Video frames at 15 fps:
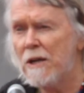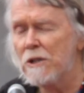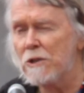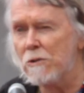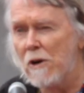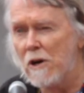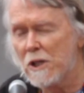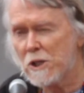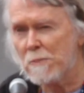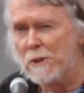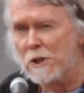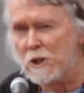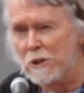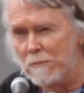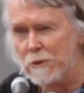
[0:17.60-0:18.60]
to
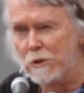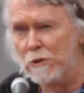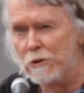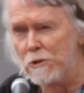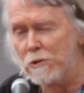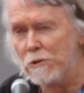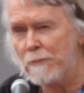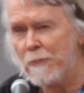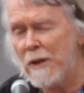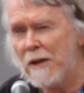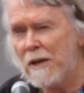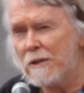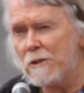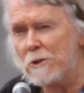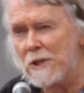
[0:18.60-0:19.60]
Archbishop
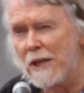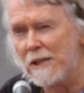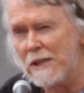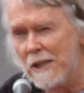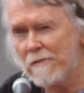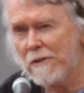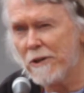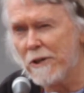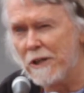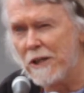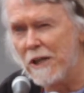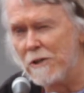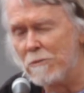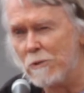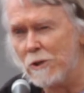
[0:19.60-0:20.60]
Tutu to say never
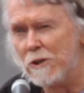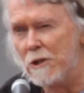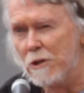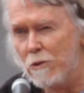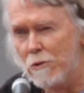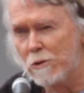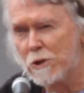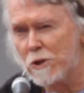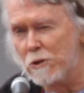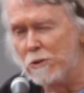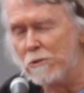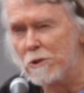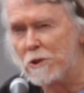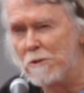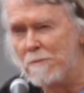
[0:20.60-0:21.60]
again would the law
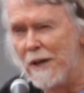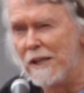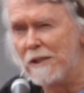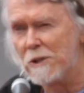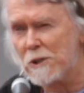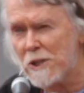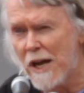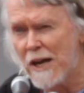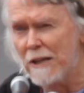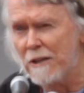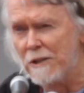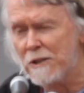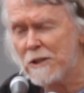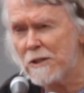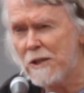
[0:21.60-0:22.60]
schools remain
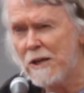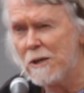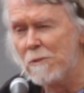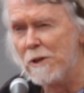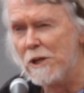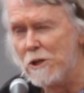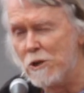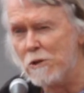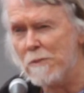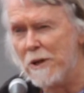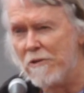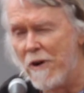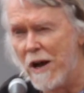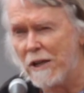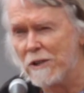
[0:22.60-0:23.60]
silent when
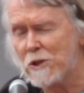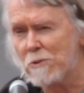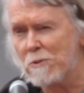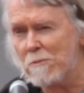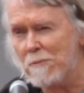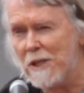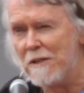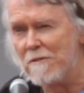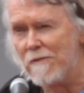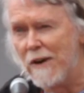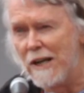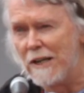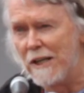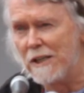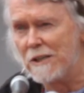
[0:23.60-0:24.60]
human rights were being
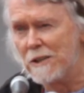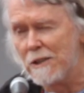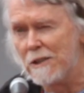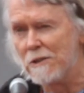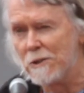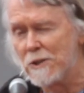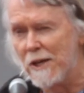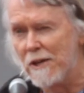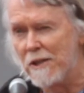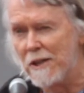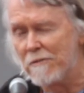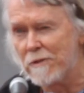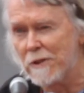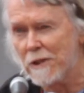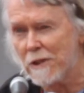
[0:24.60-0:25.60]
violated in South
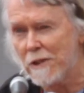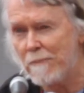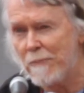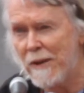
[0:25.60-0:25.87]
Africa.